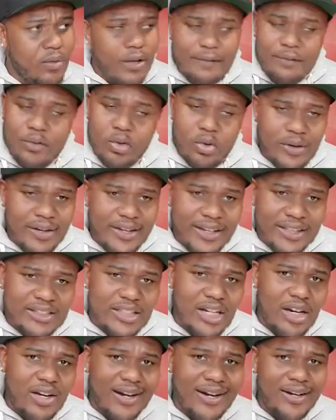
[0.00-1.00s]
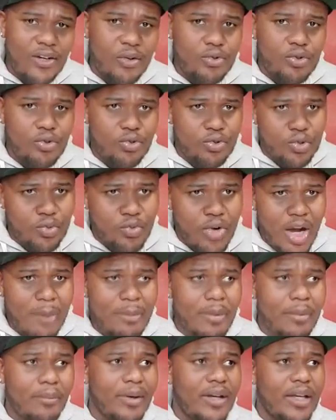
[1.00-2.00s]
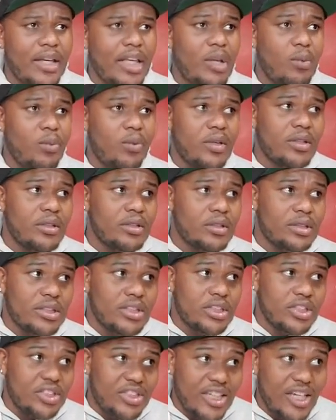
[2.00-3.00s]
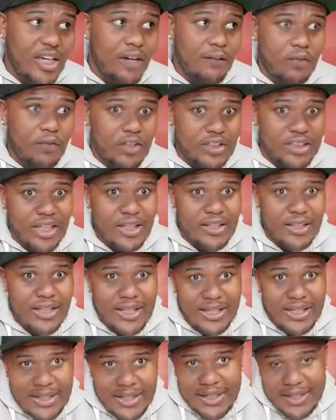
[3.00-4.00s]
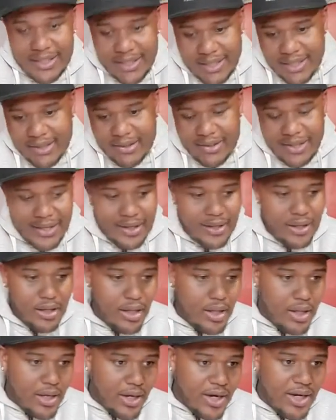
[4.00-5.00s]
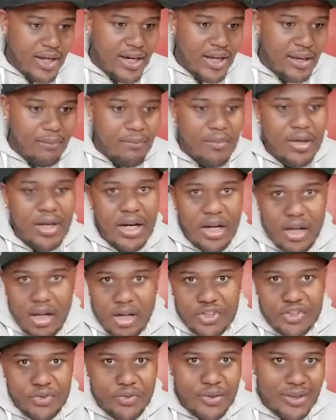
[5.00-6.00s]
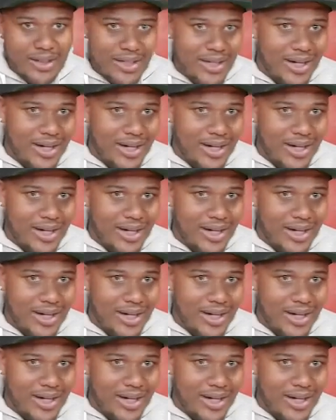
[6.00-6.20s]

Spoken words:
even though ex-con got nothing to do with robbing, but he went to jail for the same thing he did again, like kind of like money laundering,